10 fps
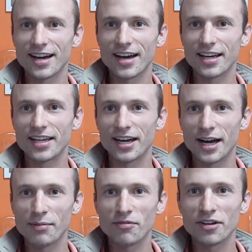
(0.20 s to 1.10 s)
Hi,
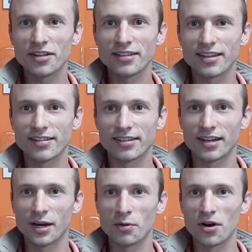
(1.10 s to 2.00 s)
I'm Phil
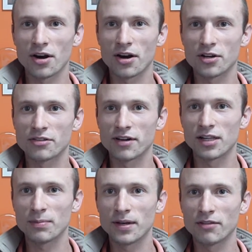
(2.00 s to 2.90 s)
Dickison. I work on our
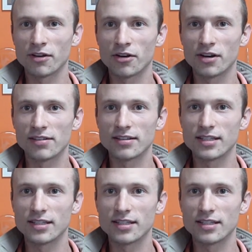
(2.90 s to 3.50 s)
development and fundraising